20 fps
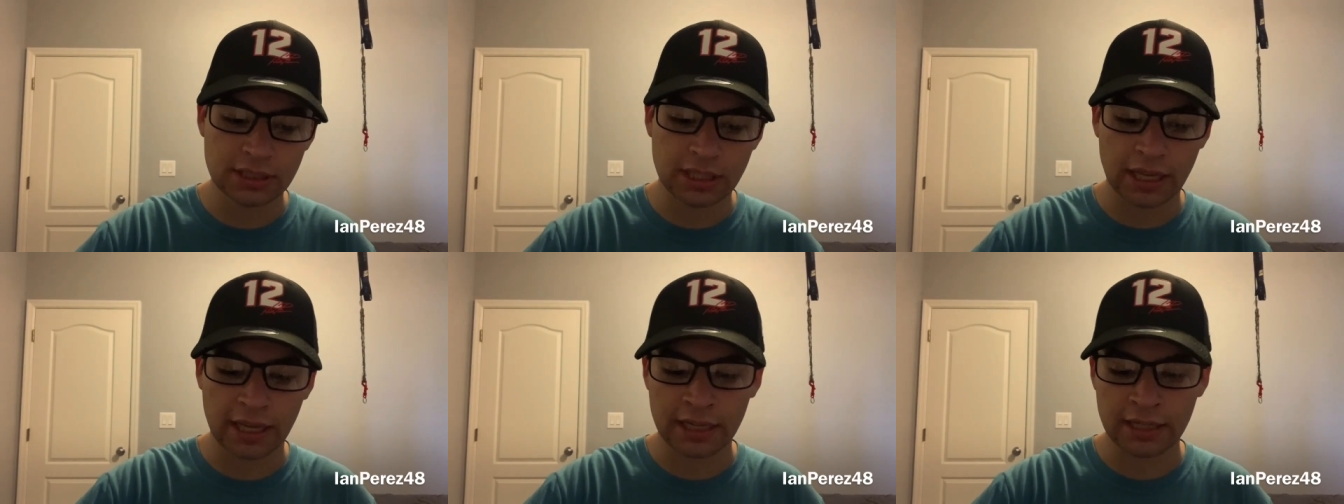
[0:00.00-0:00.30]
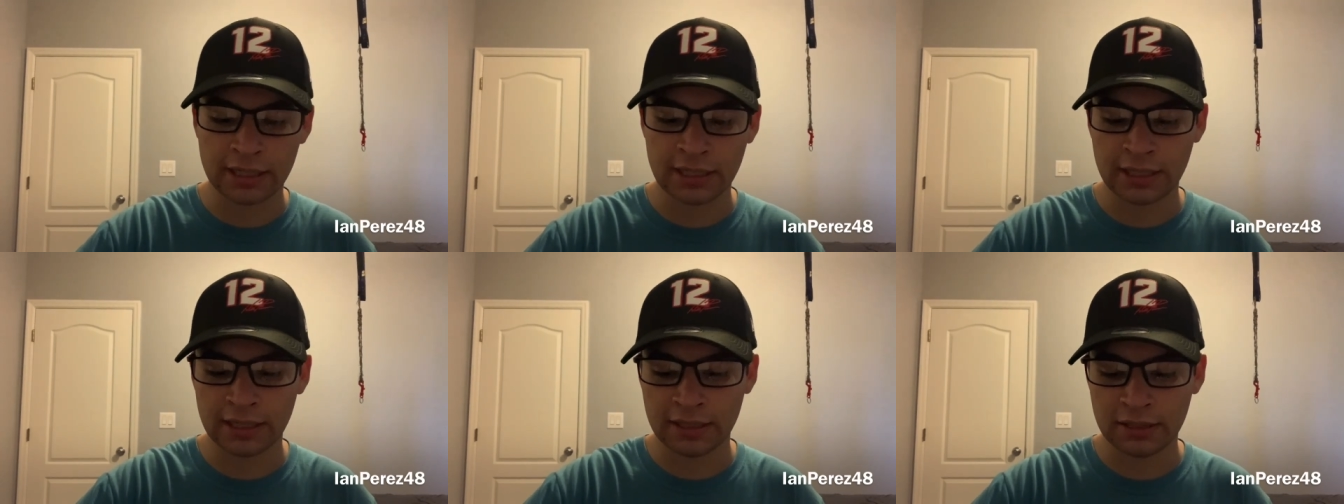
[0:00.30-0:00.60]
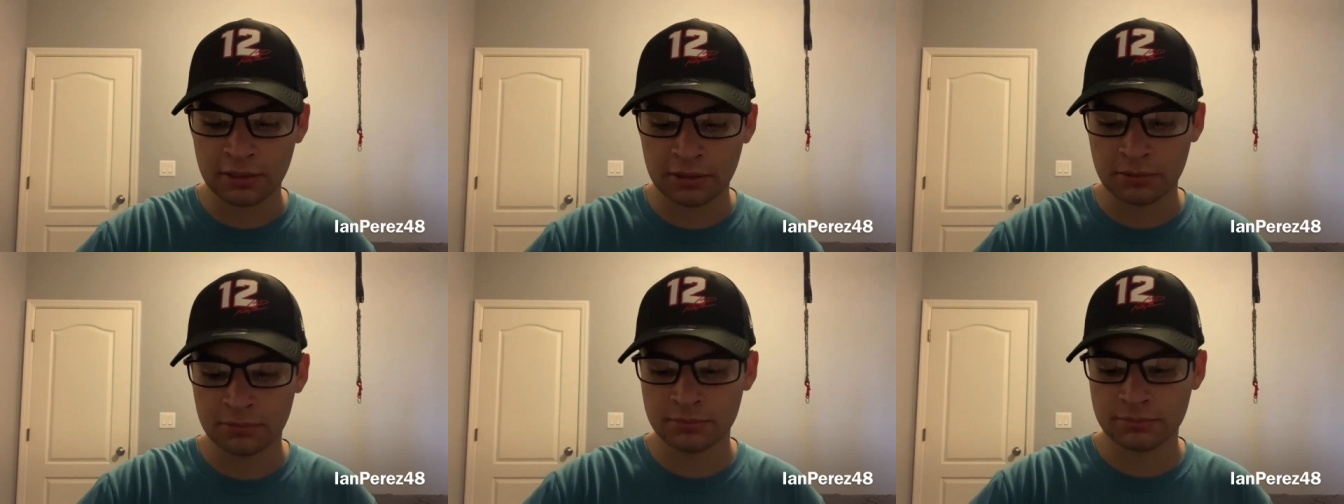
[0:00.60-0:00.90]

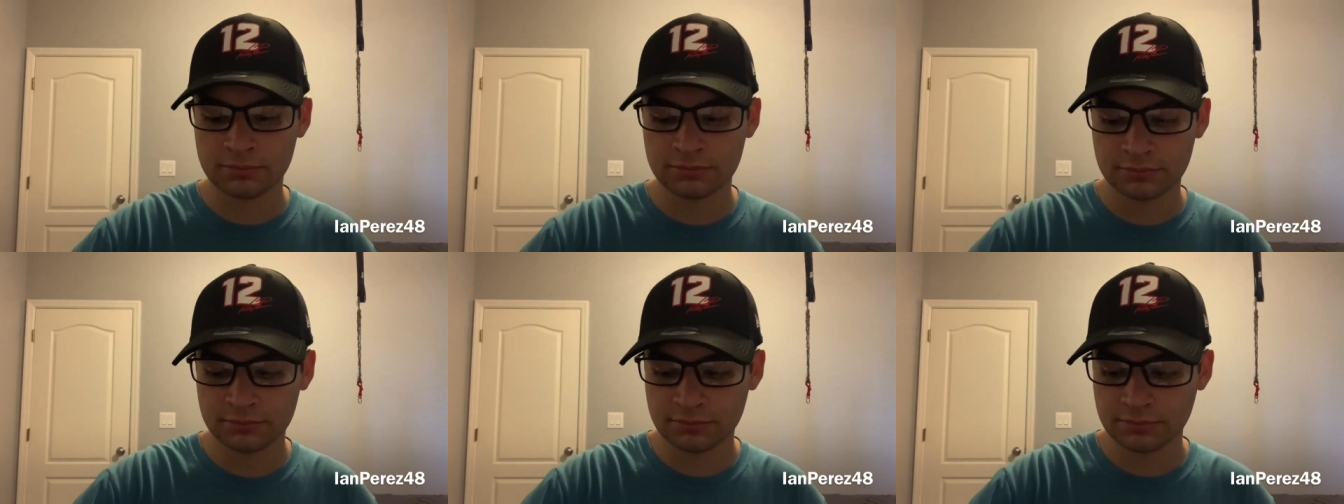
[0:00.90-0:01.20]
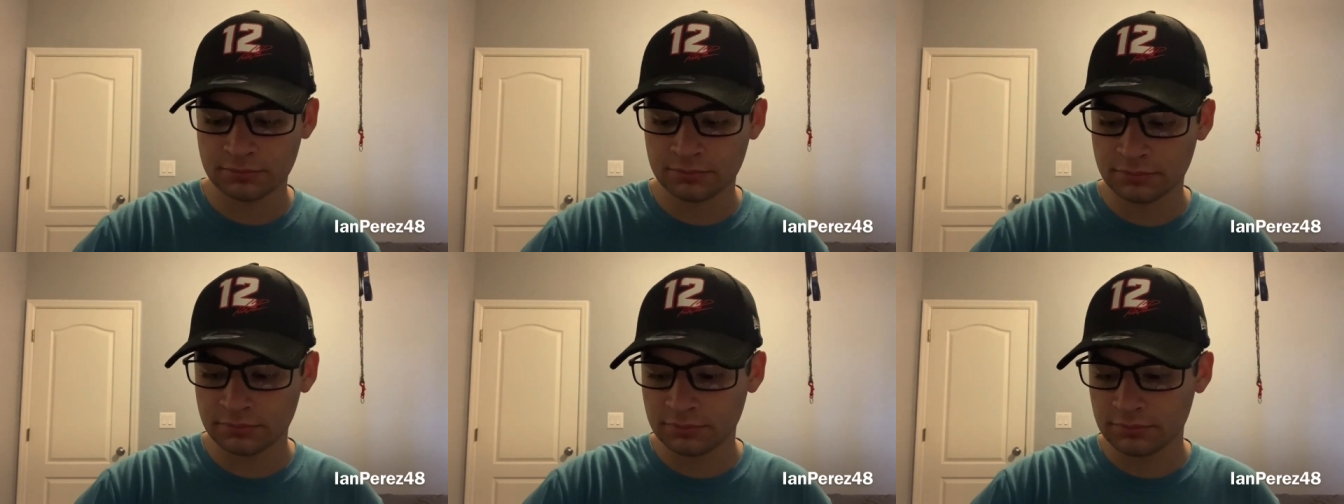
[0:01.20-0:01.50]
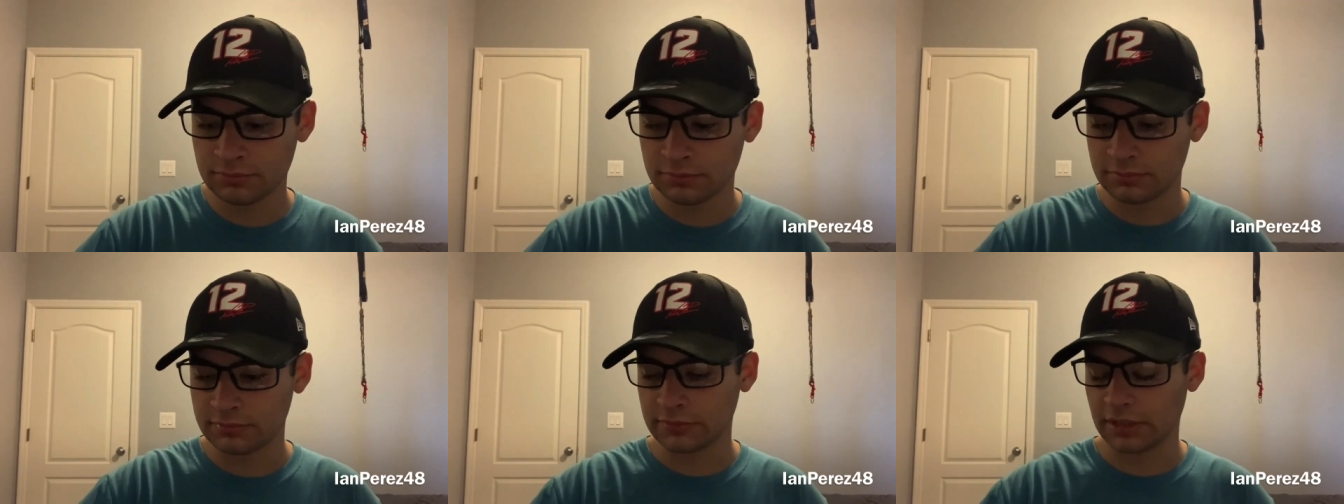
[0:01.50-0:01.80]
And
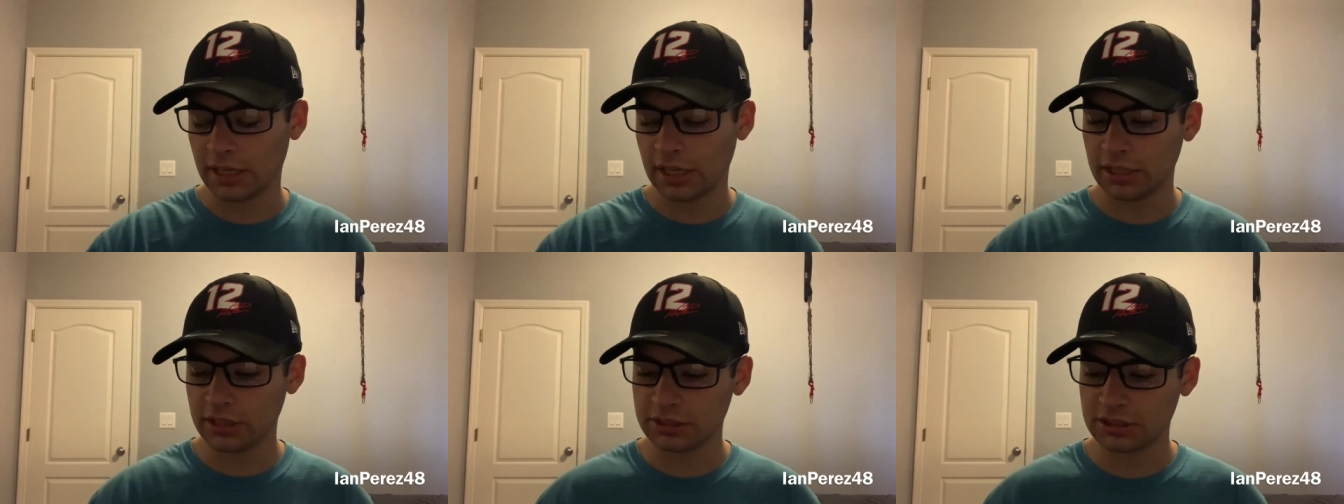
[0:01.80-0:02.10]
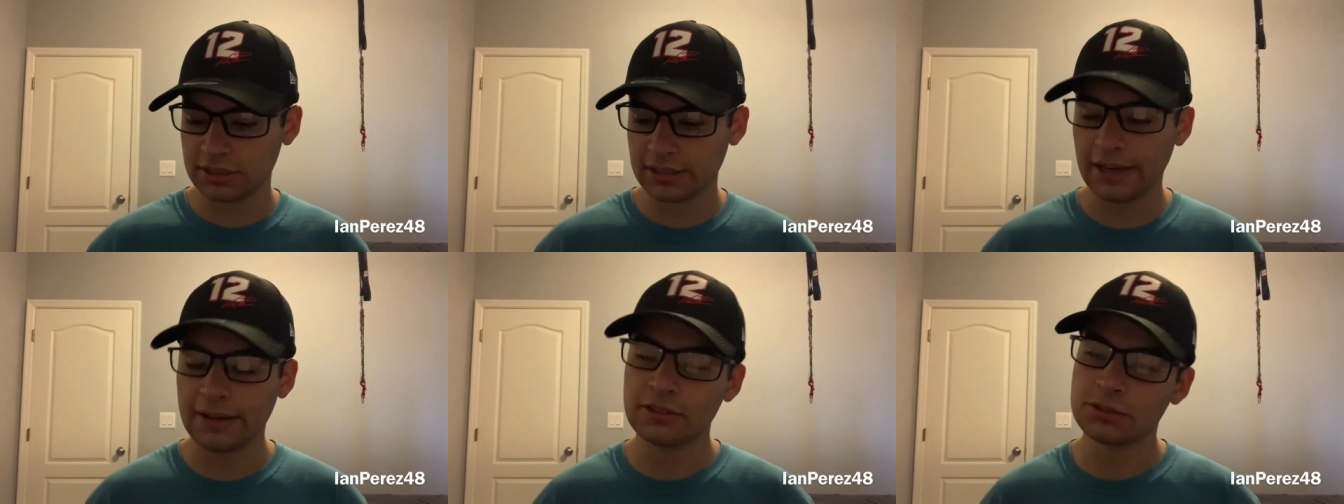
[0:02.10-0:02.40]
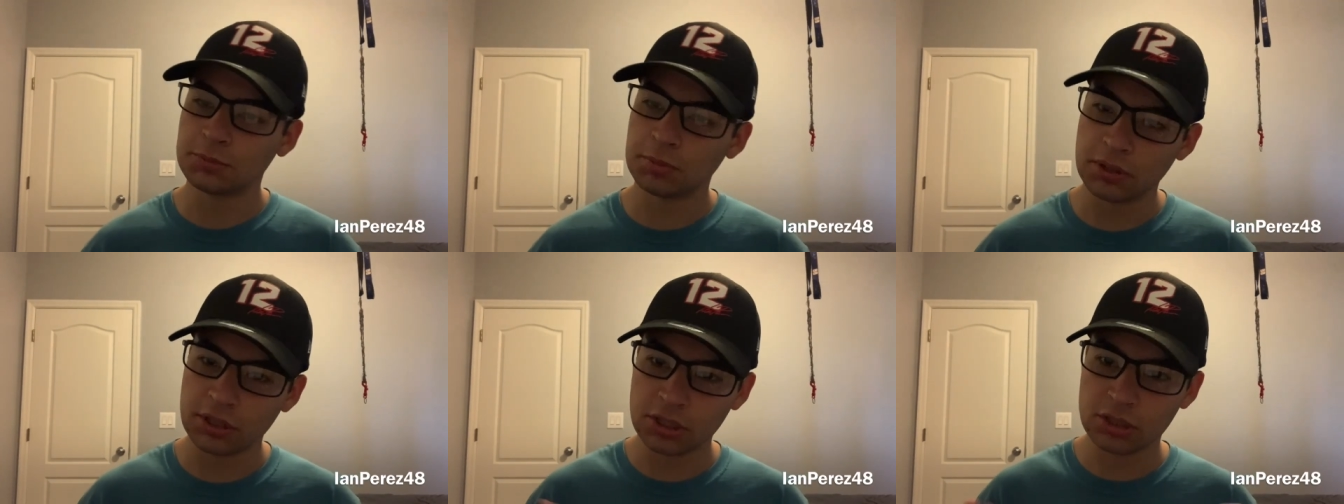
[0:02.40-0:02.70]
honestly, that
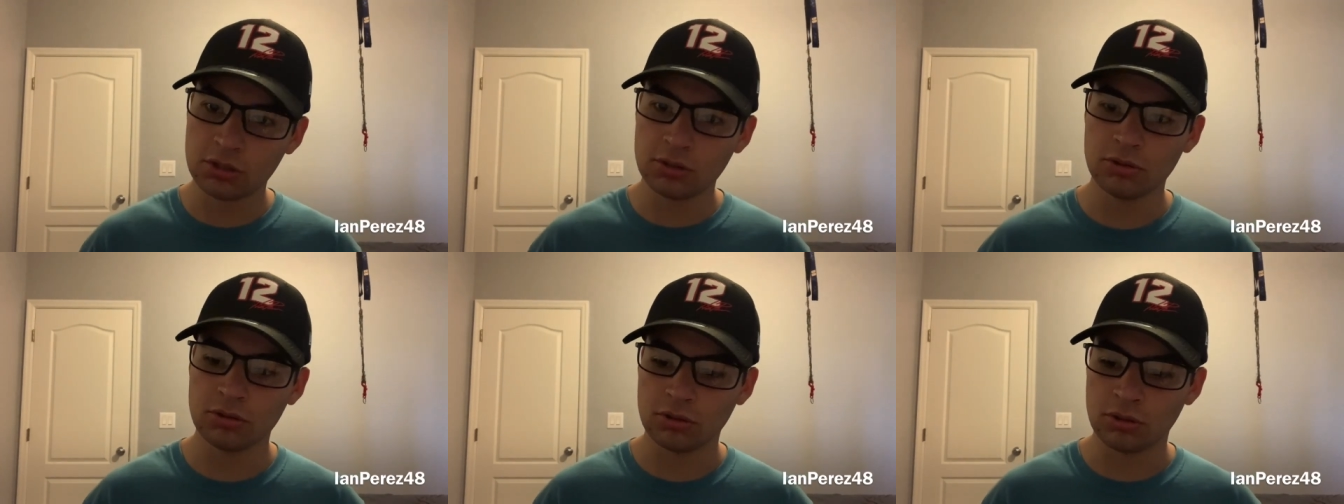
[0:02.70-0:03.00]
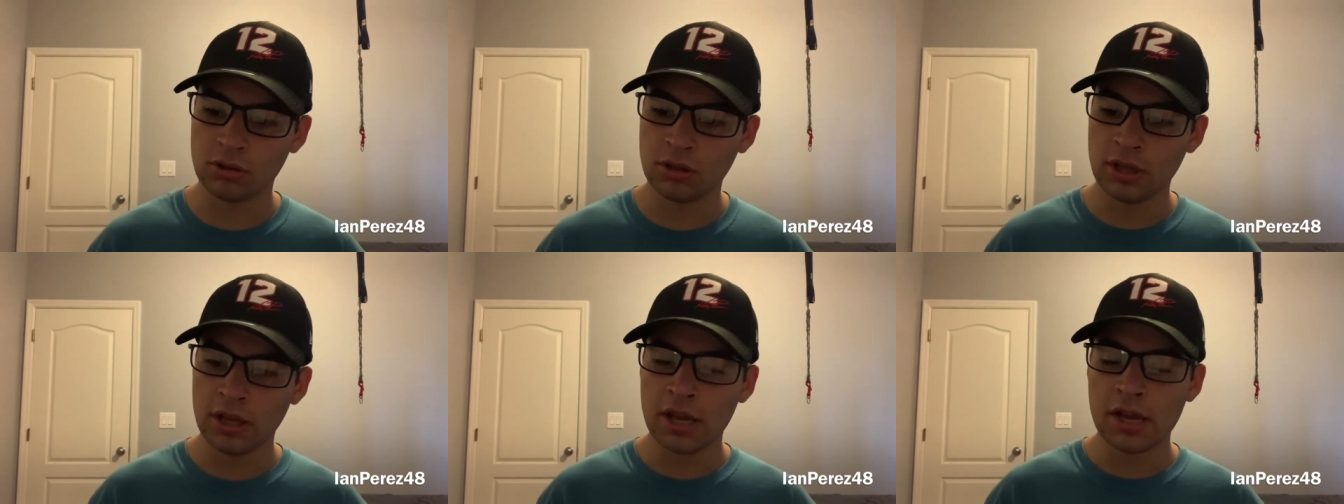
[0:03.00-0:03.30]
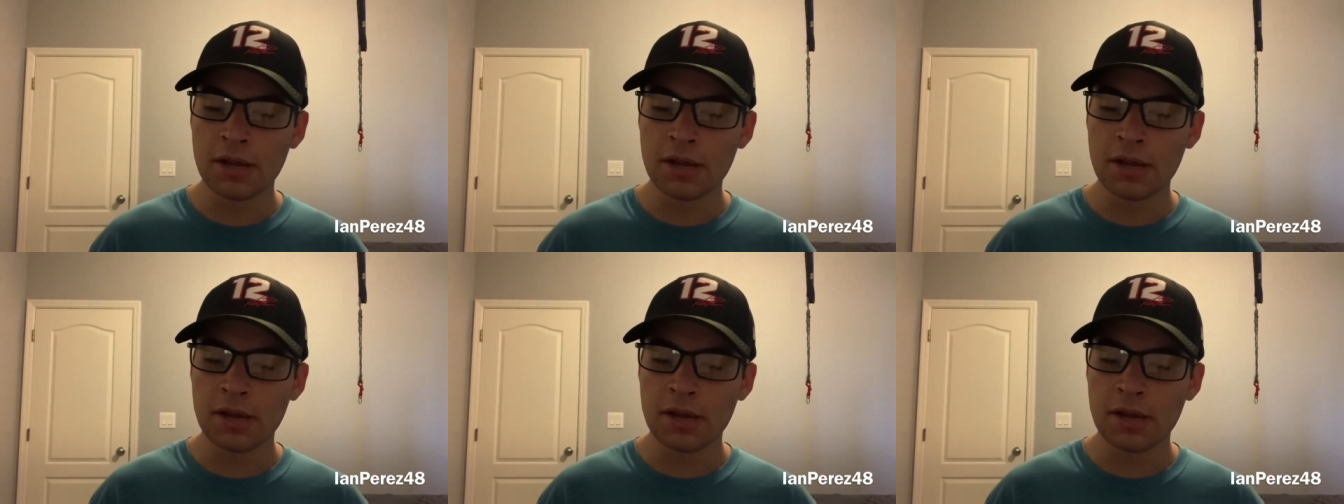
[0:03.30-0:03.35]
was pretty cool.